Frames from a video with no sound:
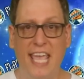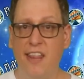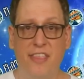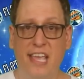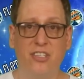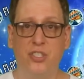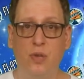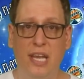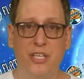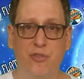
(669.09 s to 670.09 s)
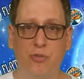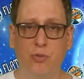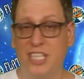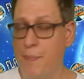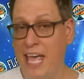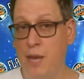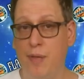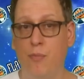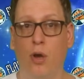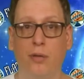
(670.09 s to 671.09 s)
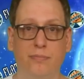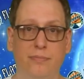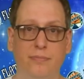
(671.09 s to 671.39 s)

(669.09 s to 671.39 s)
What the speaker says: taking things too literal. Skip ahead a bit more.